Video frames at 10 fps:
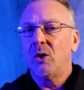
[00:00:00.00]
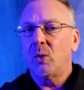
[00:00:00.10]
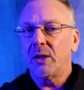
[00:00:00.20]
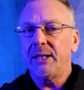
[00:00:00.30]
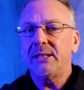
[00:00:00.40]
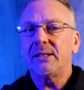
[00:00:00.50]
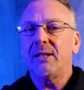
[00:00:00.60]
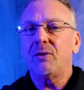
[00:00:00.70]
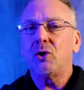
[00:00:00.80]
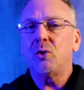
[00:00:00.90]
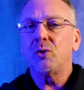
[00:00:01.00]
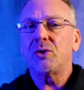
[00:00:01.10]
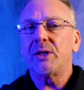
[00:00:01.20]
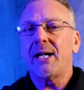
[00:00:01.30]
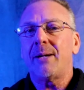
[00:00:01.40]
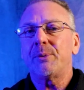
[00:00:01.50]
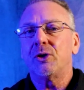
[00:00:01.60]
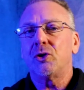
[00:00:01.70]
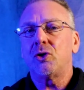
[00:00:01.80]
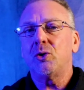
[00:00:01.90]
or at least give the users the
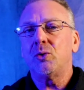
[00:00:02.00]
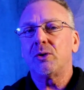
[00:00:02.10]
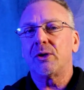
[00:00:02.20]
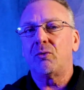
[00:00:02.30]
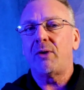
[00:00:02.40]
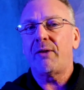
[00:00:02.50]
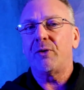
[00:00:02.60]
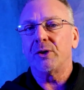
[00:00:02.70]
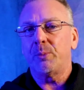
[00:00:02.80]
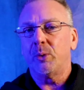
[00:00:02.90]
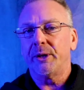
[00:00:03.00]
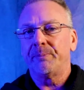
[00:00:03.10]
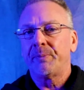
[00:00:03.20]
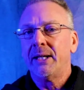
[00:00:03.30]
option to choose the reference point.